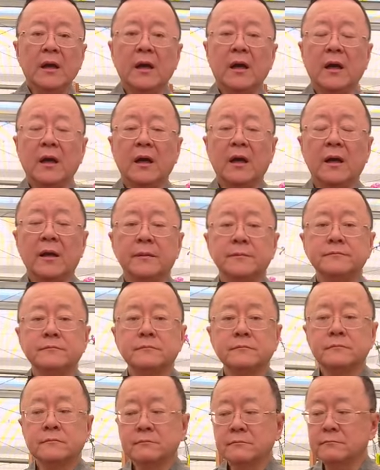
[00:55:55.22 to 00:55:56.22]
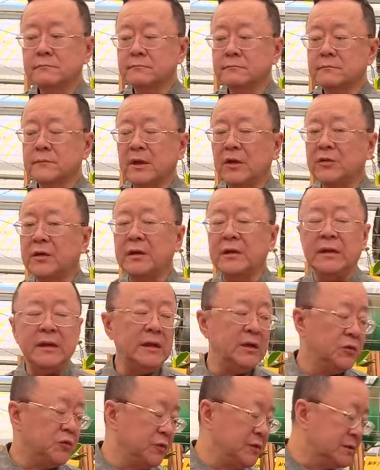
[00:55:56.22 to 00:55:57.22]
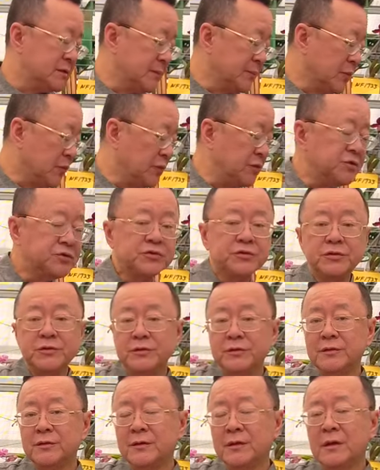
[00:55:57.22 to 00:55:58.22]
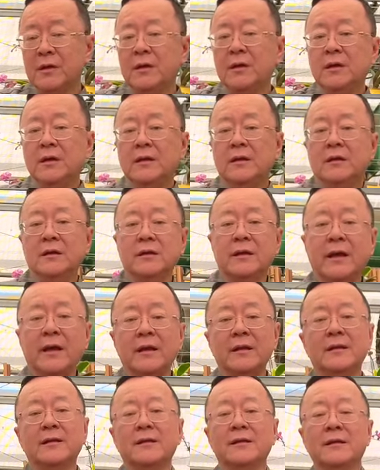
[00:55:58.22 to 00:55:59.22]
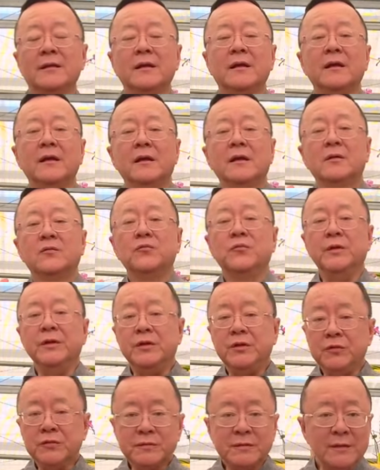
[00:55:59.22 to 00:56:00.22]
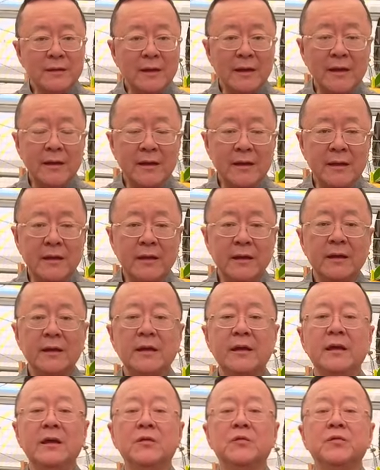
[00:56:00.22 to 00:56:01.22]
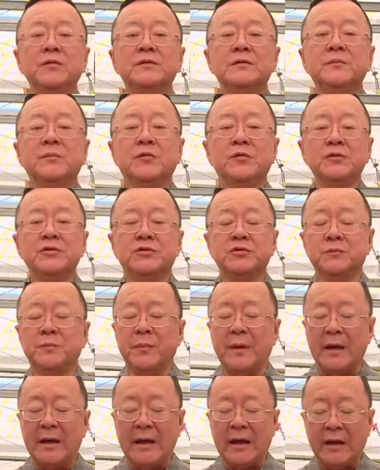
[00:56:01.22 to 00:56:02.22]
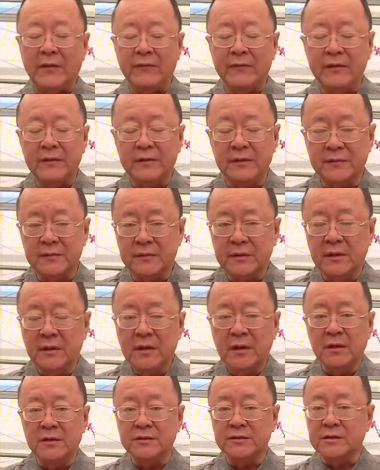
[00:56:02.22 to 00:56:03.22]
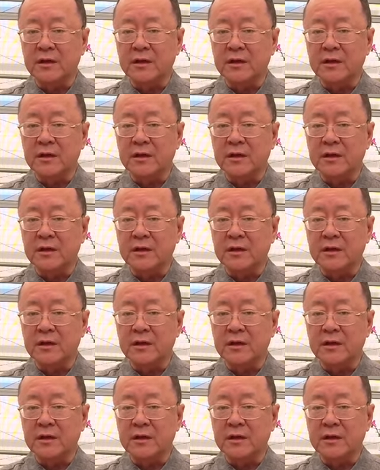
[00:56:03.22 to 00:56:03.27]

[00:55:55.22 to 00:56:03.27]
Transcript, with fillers: You can increase the moisture. Again, reduce the light, increase the moisture by having in a